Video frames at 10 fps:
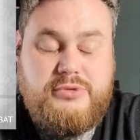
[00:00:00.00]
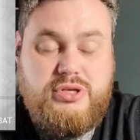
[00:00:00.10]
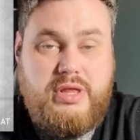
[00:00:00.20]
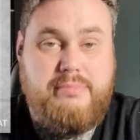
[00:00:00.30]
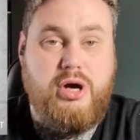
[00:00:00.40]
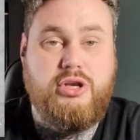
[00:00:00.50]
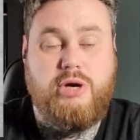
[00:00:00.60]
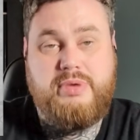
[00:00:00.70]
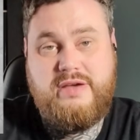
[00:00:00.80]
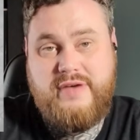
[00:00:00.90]
So that might
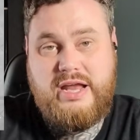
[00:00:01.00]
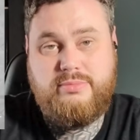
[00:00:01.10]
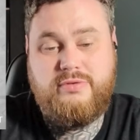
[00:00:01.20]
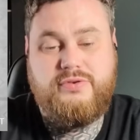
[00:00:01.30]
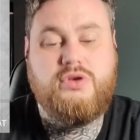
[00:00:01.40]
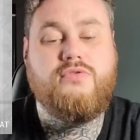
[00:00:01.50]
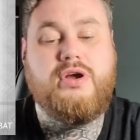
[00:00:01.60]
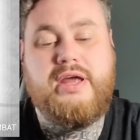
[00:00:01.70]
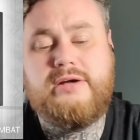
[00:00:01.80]
not be available for you right